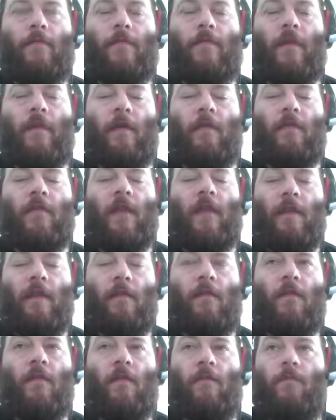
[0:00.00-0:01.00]

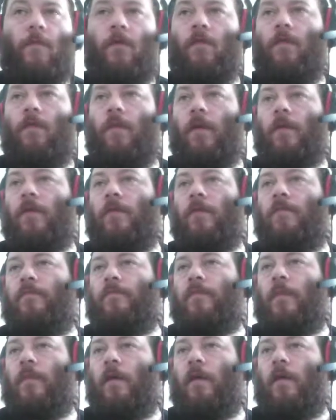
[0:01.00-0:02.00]
sense of movement.
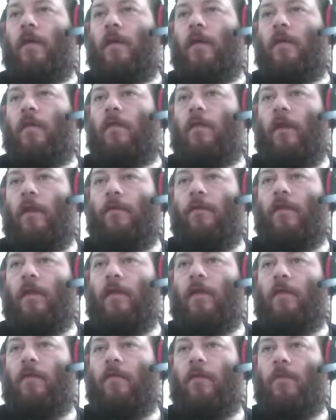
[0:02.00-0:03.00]
So
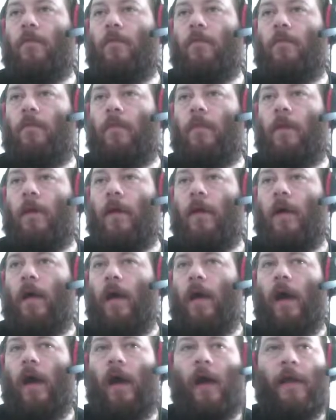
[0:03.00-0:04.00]
first of all,
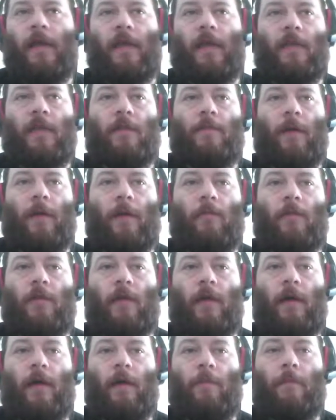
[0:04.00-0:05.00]
I need to be able
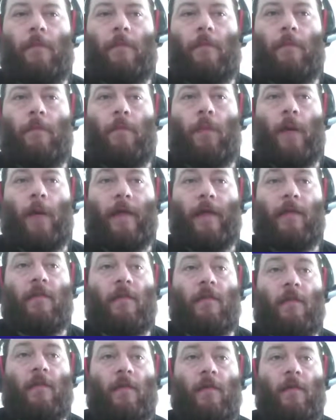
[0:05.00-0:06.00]
to
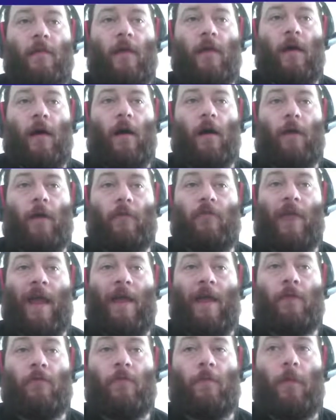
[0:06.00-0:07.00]
place our
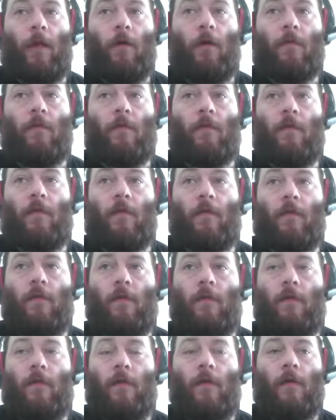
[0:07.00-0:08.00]
ground blocks
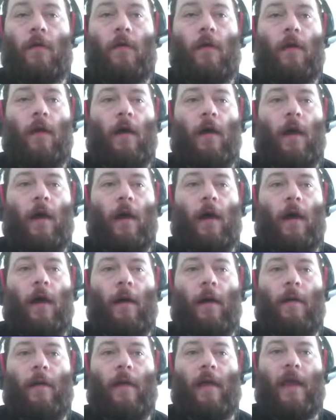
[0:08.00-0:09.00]

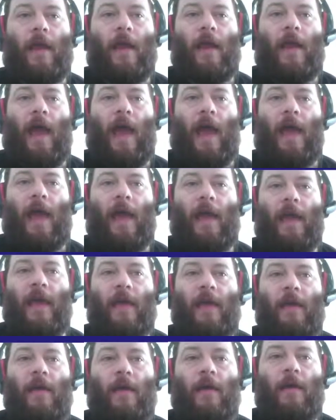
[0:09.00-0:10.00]
in
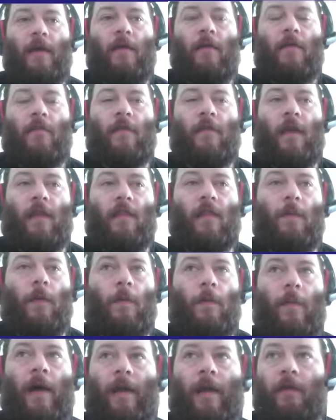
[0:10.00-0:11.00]
a sensible
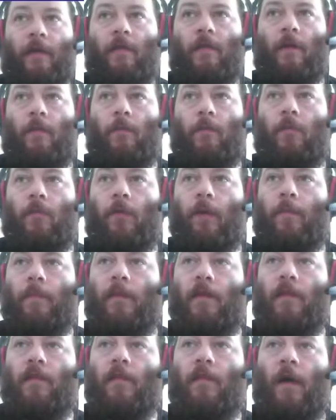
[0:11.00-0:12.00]
manner. So what I'm
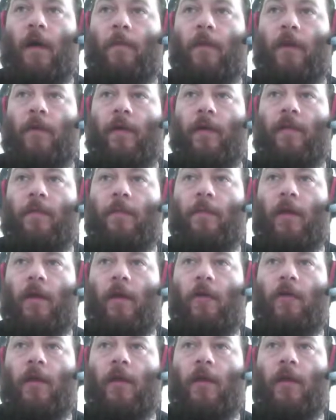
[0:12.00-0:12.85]
going to start by doing is I'm going to go to